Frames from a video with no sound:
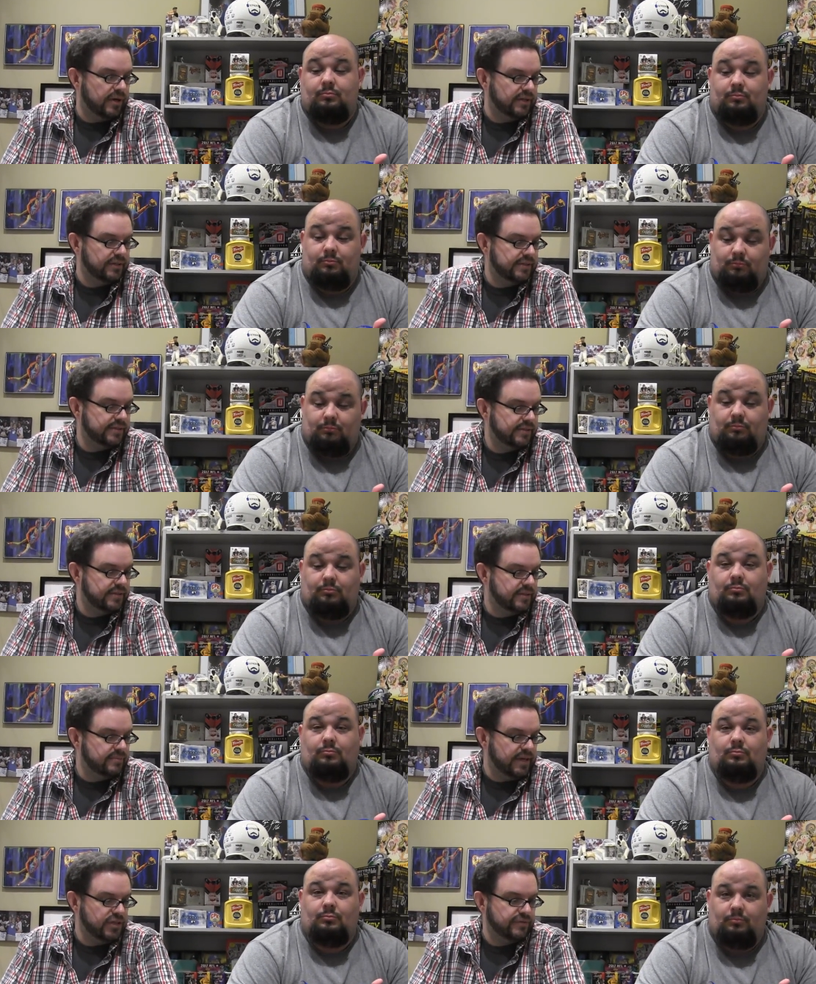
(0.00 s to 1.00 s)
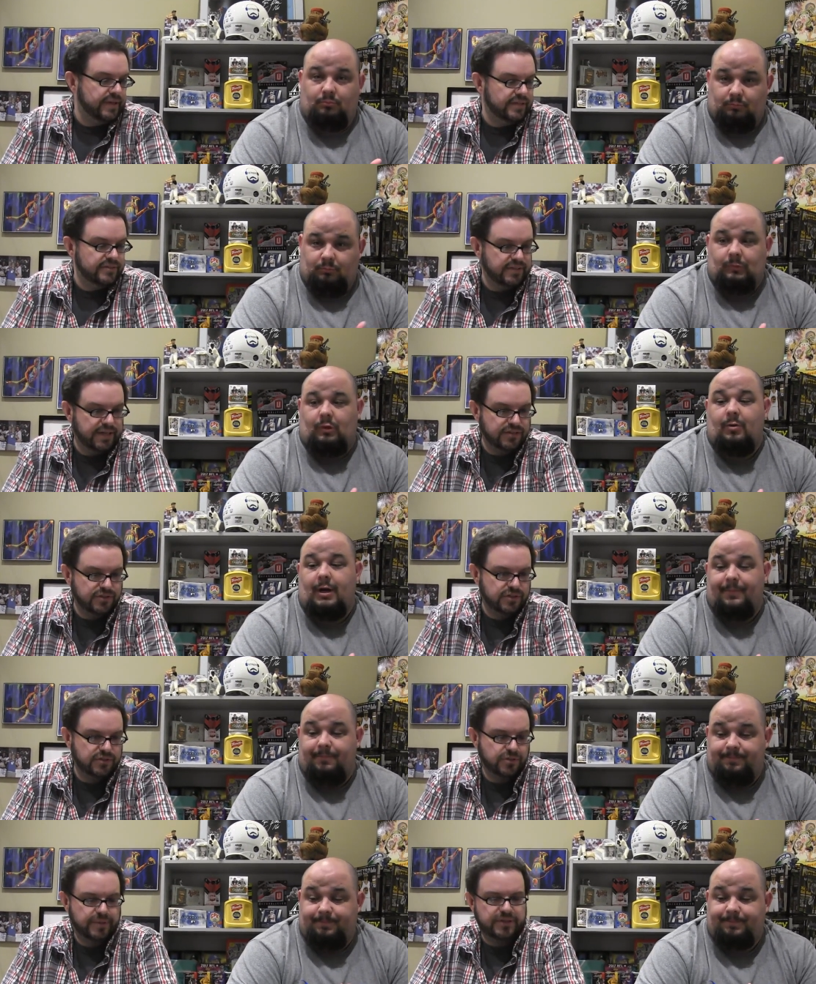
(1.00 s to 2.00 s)
Speaker 1: Punk, Paige Van
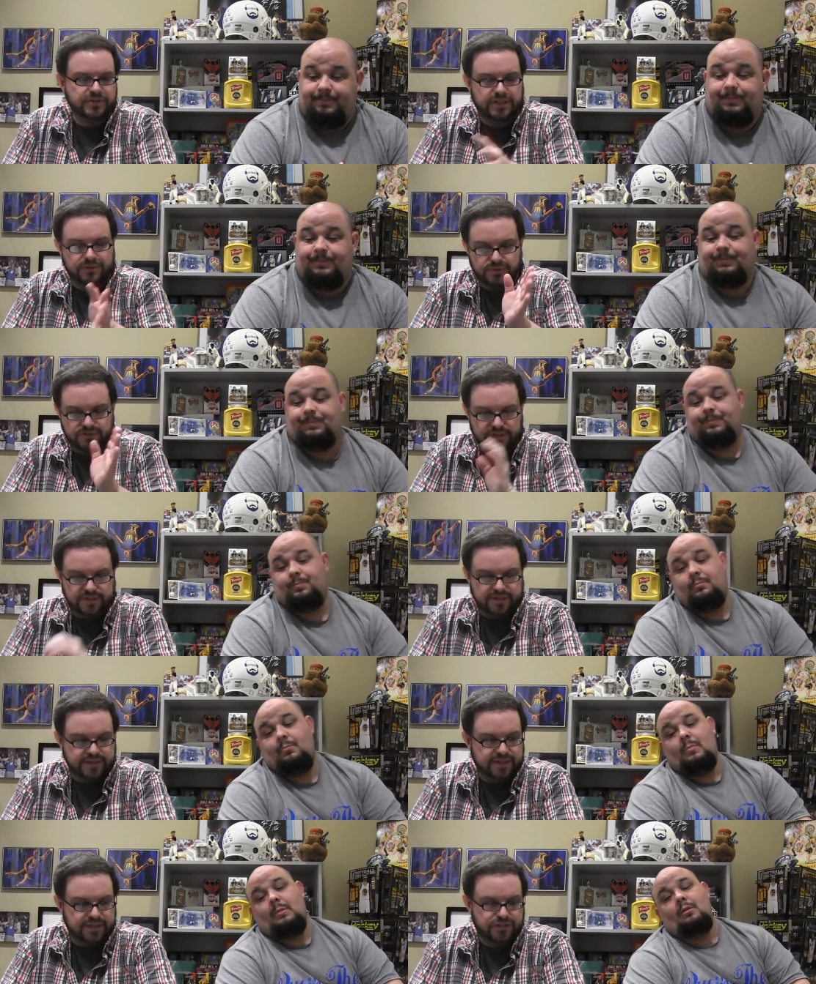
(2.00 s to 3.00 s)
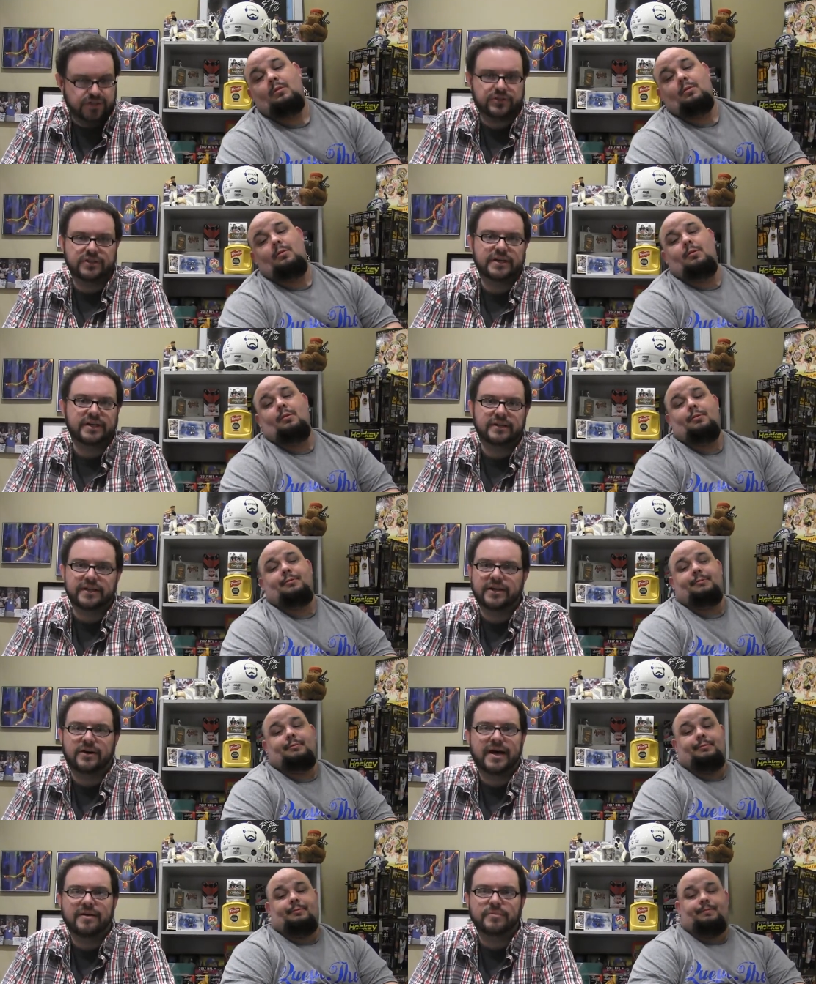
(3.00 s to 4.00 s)
Zandt, Joanna Jedrzejczyk, Chuck Liddell. They
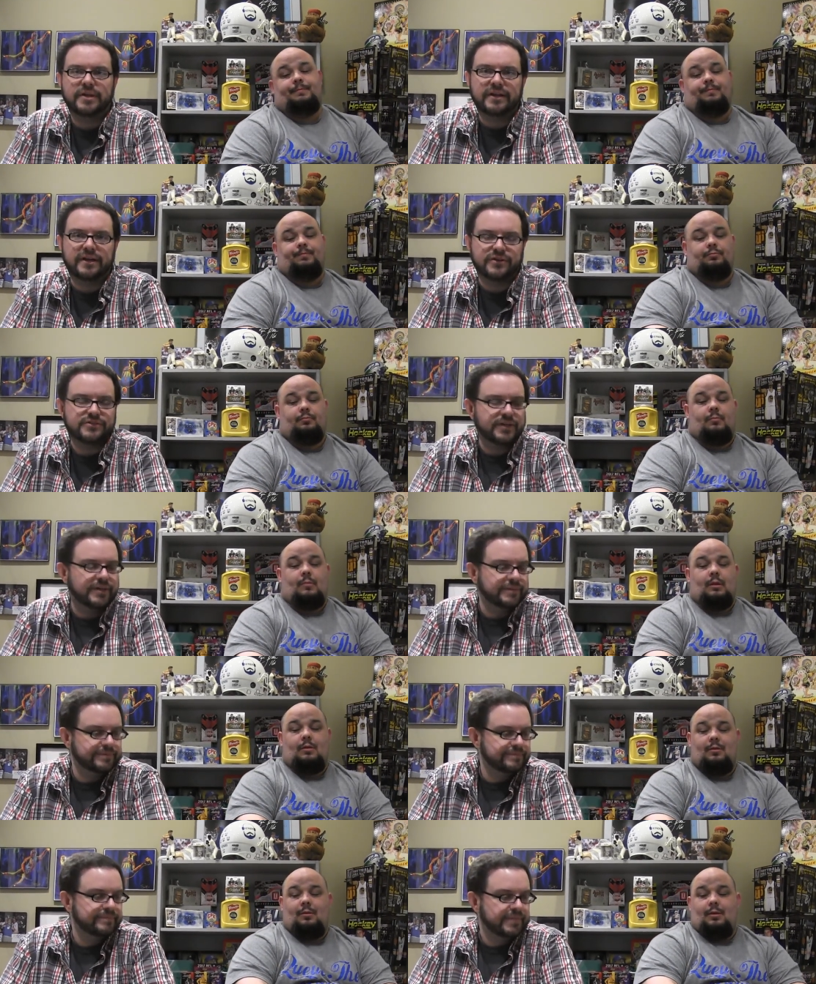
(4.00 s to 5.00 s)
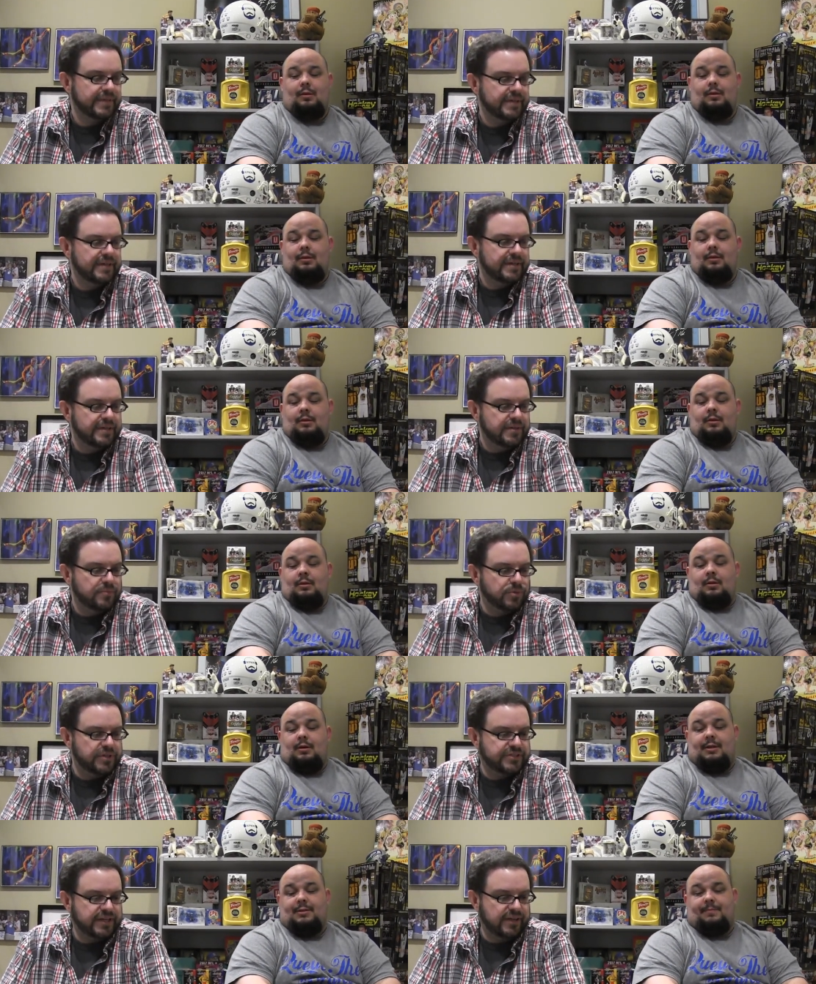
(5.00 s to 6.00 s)
all have them in there. So
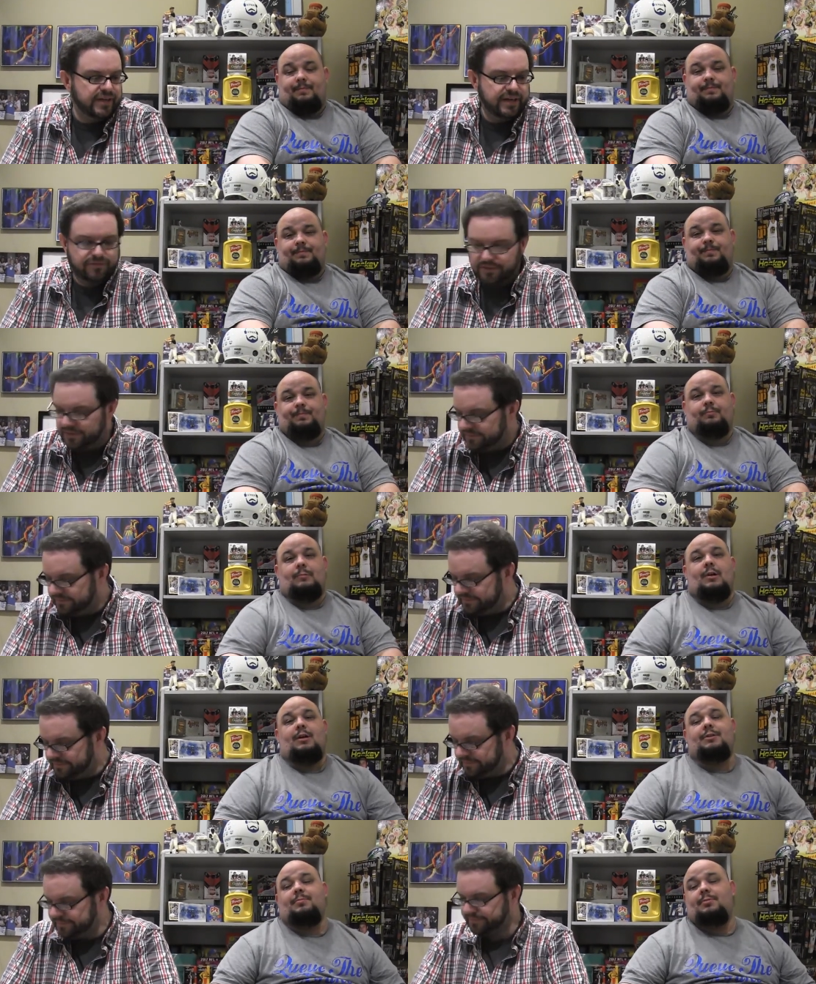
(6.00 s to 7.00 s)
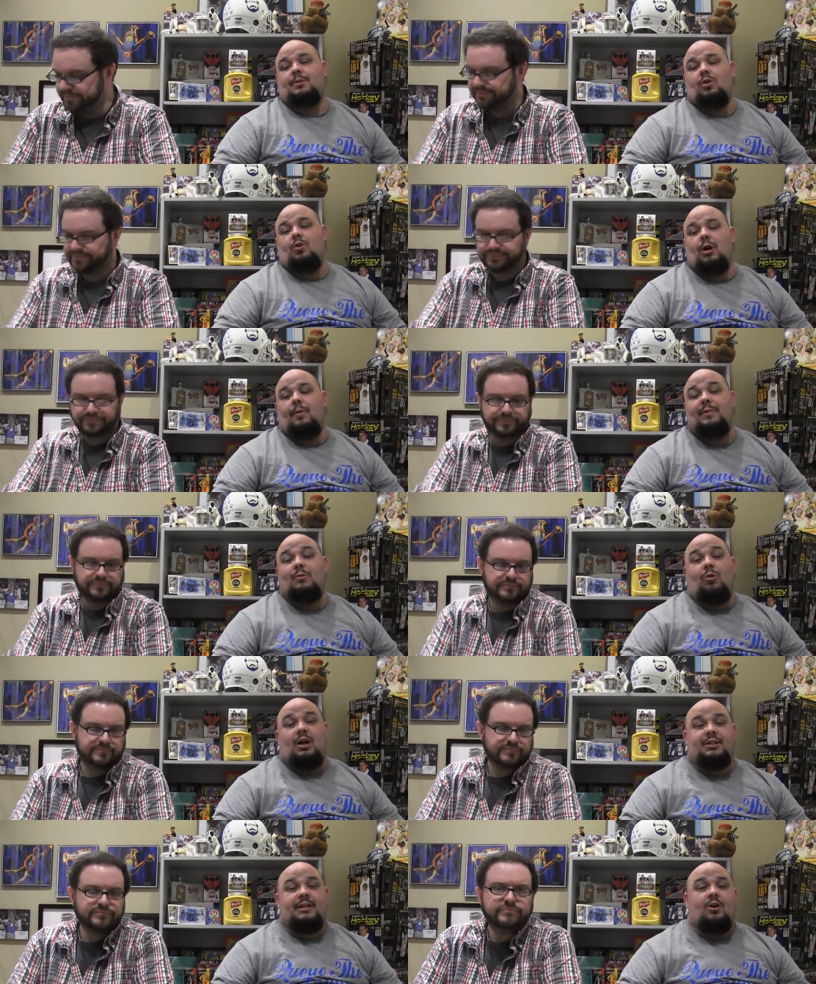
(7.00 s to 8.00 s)
Speaker 2: pretty solid effort. Awesome. So be
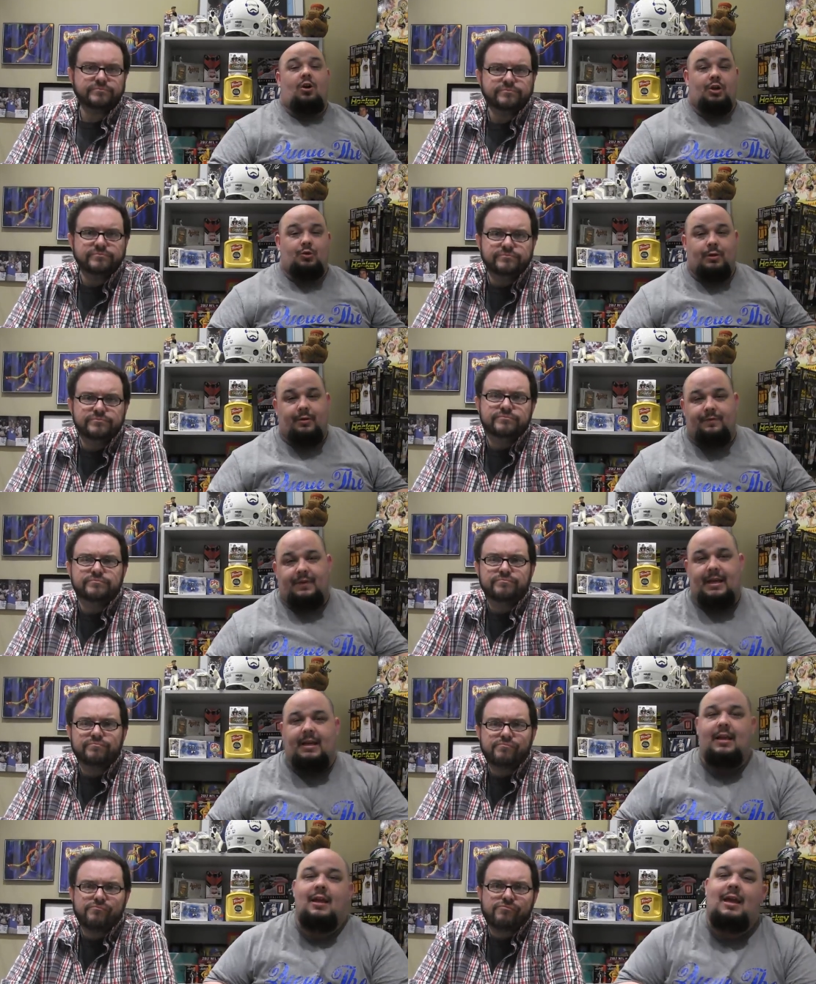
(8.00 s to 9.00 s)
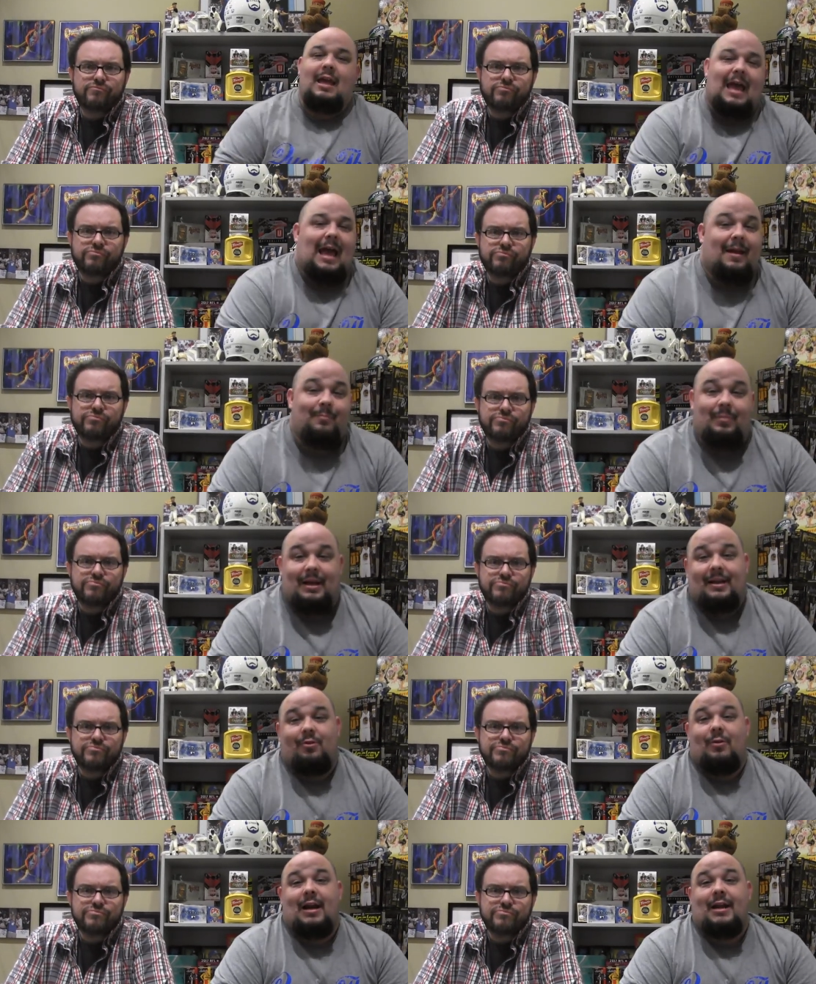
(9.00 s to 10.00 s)
watching our Twitter feed at
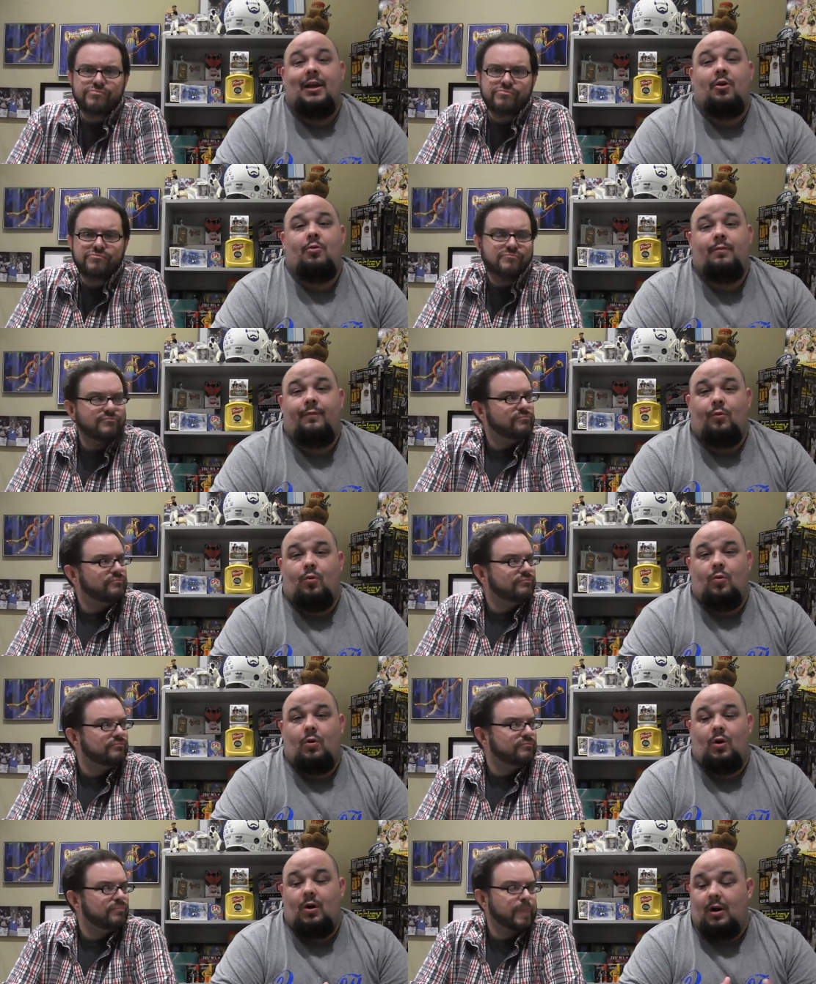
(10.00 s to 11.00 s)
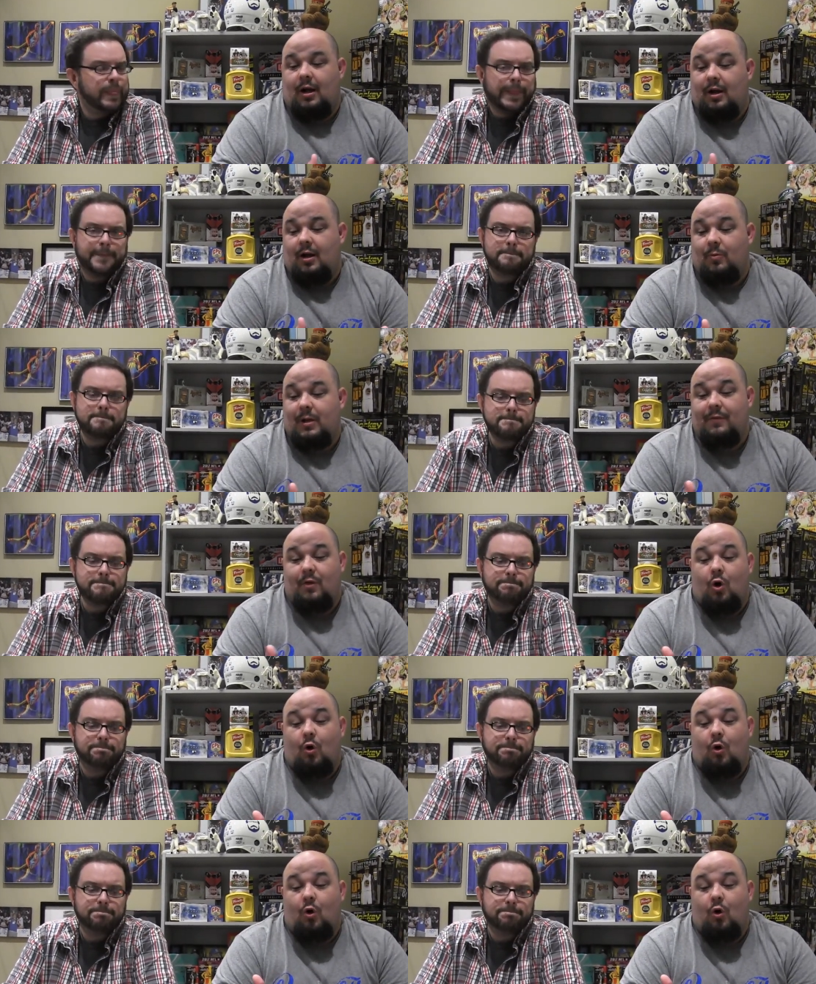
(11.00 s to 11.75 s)
Beckett Radio for we have